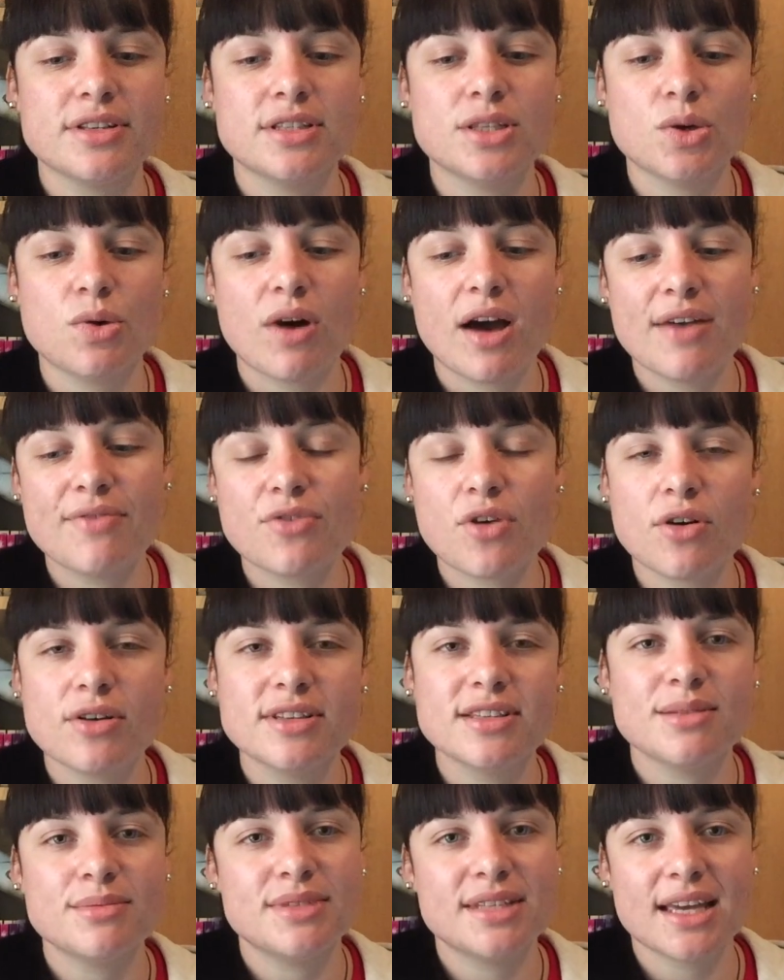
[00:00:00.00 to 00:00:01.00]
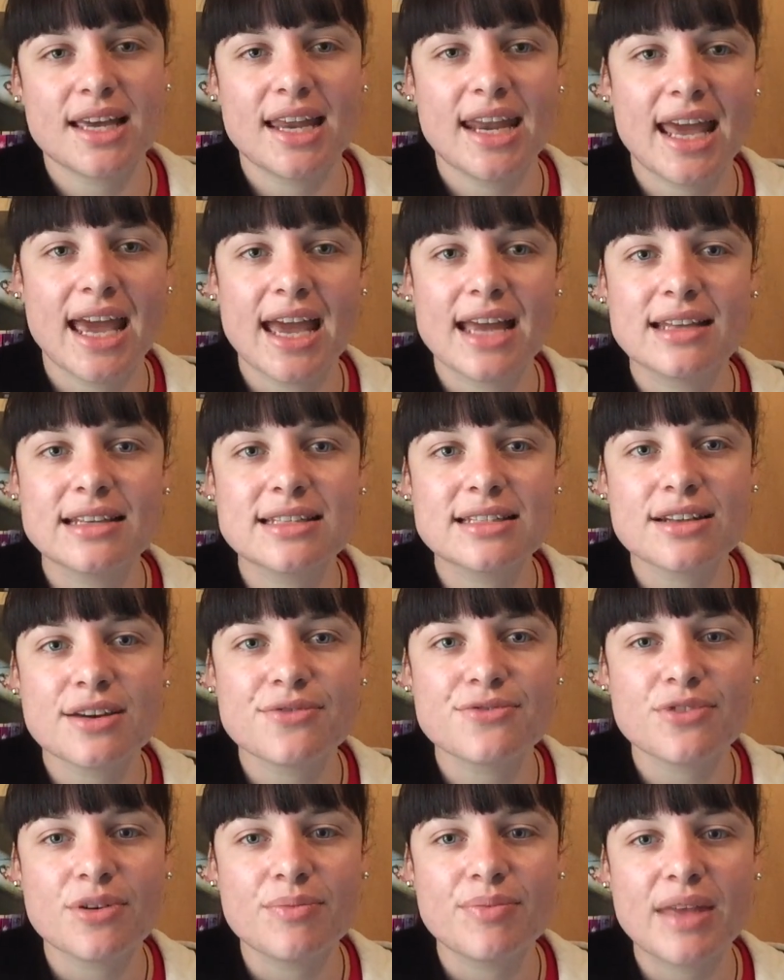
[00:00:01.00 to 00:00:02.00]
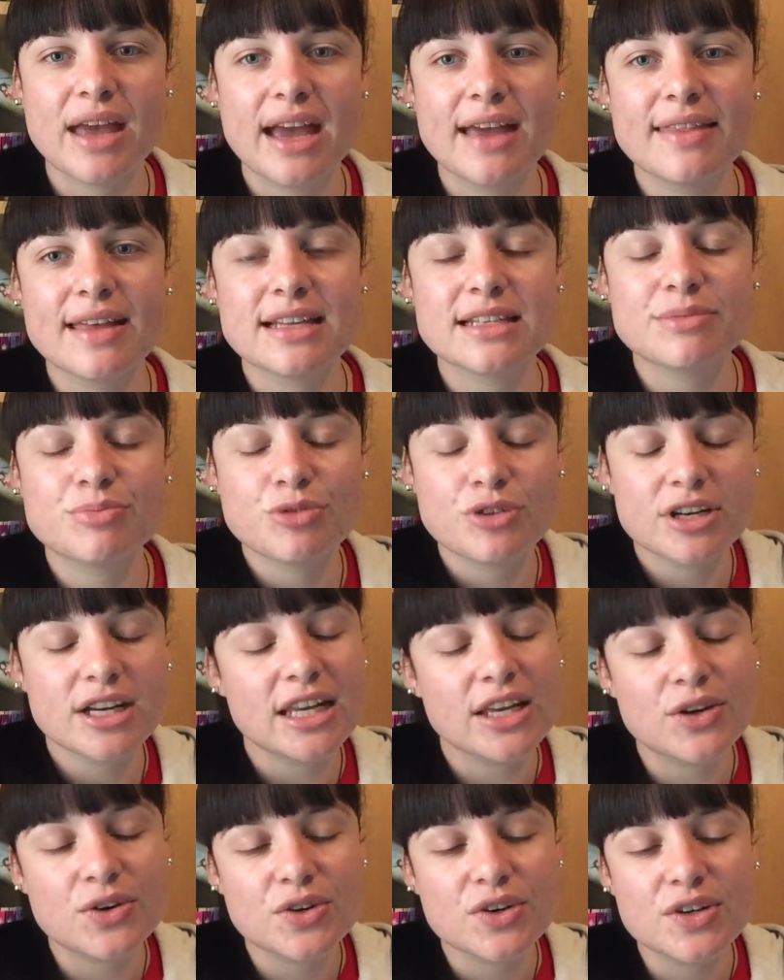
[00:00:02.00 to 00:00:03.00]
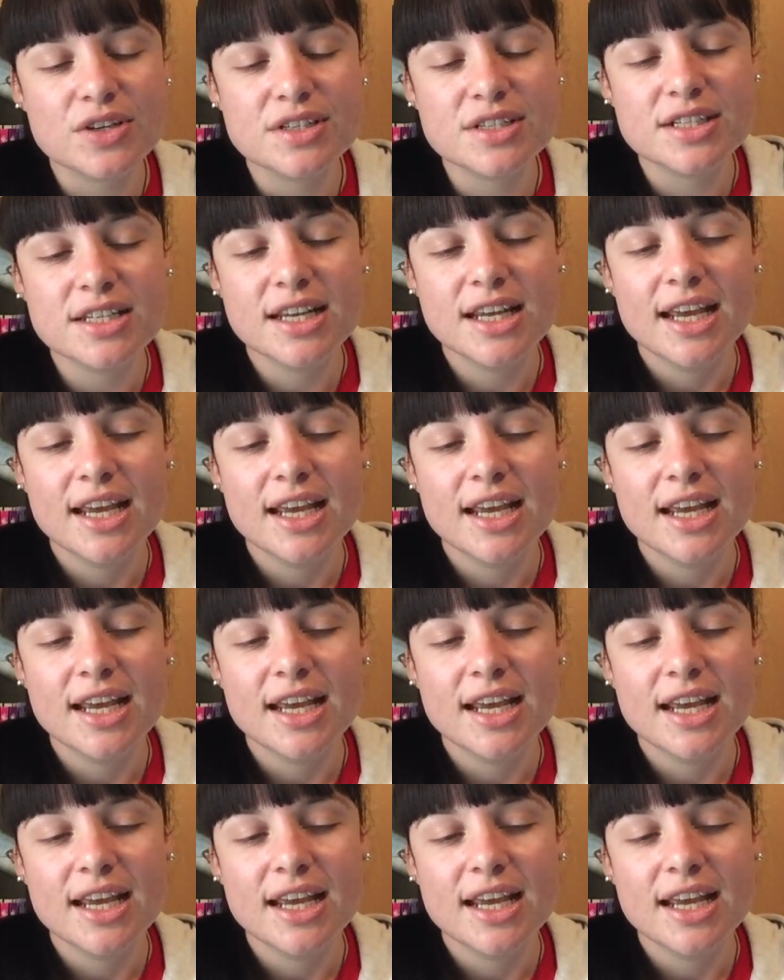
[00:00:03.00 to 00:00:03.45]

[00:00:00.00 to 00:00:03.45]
So I've gotten some secondhand stuff from there. That's pretty good.